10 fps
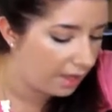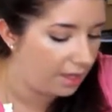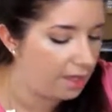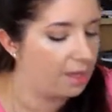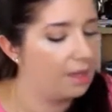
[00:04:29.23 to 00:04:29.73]

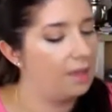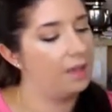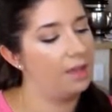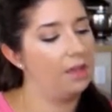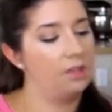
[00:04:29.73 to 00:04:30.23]

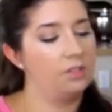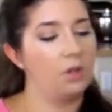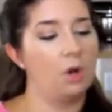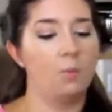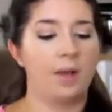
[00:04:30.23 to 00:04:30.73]
And,
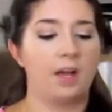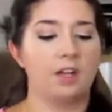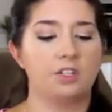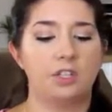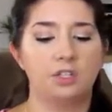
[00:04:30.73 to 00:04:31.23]
oh my
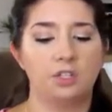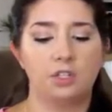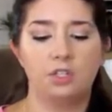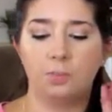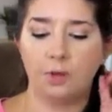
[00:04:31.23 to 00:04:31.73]
gosh, this looks
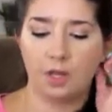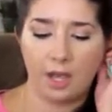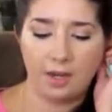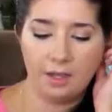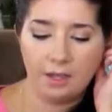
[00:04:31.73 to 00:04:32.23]
super
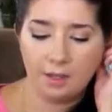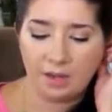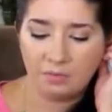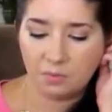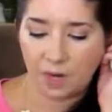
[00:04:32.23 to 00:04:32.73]
good
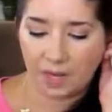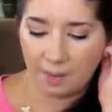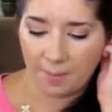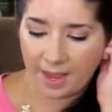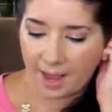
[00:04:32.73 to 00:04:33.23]
and right
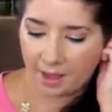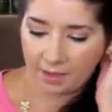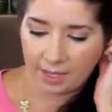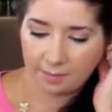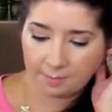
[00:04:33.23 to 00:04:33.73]
up my
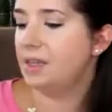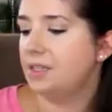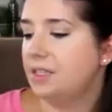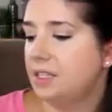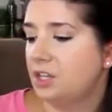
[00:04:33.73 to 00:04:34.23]
alley.
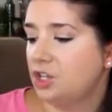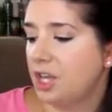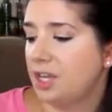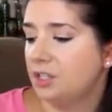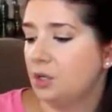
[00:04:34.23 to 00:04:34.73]
This is a
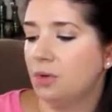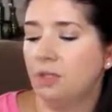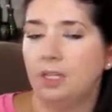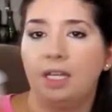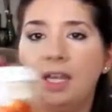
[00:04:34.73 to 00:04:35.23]
cheese
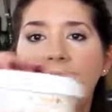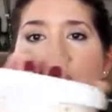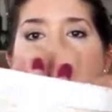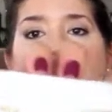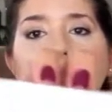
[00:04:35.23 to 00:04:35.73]

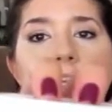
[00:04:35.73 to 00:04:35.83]
tortellini for